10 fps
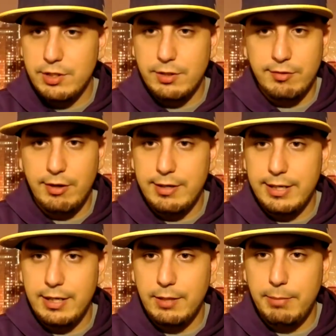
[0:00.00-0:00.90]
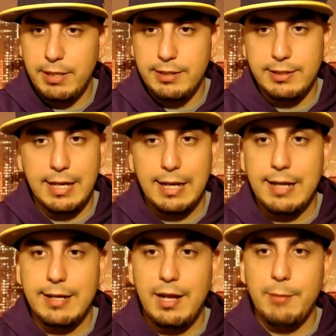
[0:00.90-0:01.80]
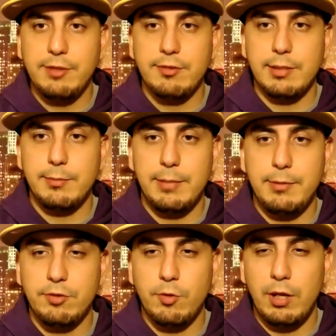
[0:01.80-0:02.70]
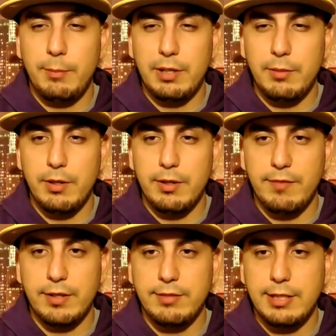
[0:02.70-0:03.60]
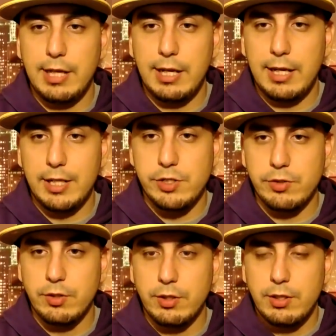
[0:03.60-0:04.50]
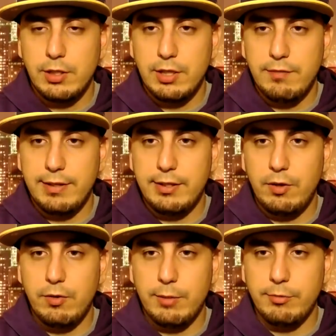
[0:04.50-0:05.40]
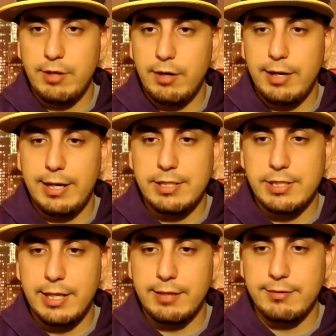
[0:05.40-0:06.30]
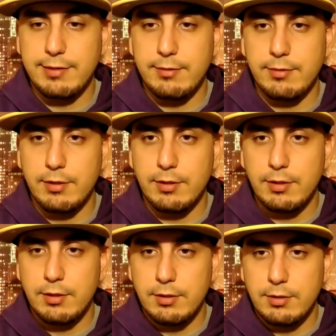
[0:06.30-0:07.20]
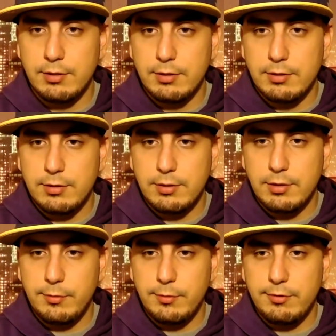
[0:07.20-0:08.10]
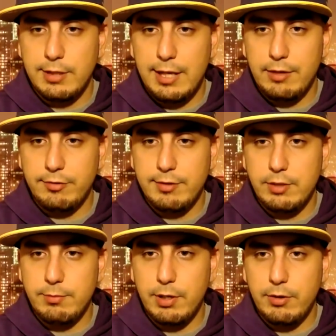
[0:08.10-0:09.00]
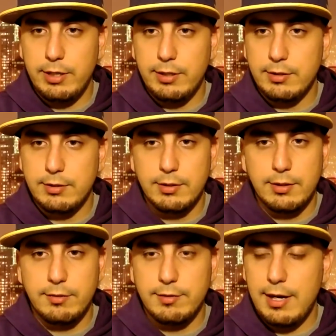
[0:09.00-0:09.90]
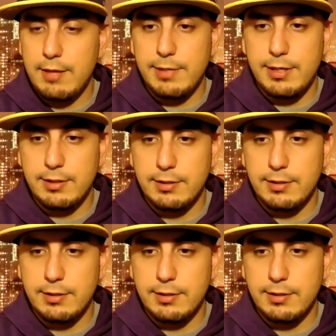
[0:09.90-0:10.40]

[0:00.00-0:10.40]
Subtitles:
Sorry to hear, bud. Got a lot of comments. Let me scroll up a little bit. If I see it, I got you. If I don't, I'm sorry. I get you next time." Let me see. I don't see you, Brody. Sorry, man.